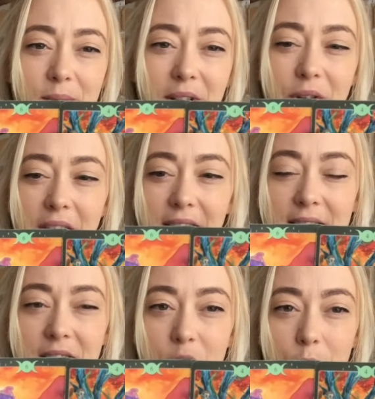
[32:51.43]
we're looking at a
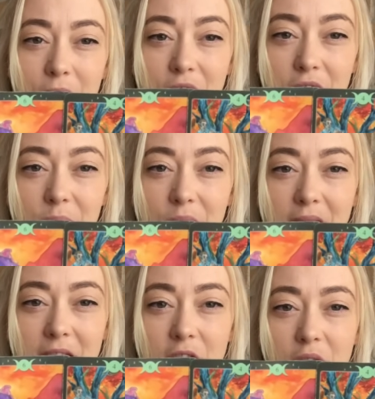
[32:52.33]
situation where
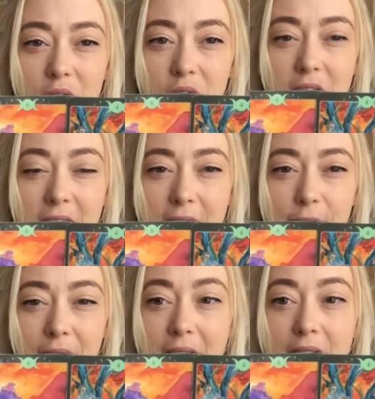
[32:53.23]
you have
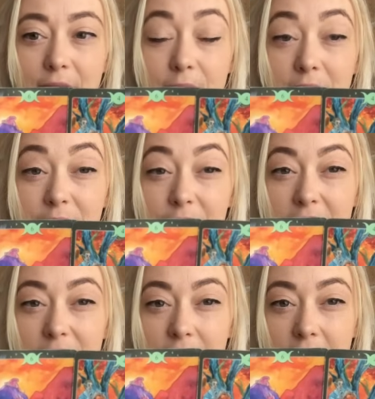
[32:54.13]
had a bit of a
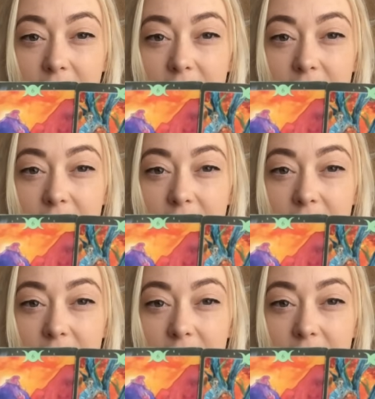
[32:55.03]
victory.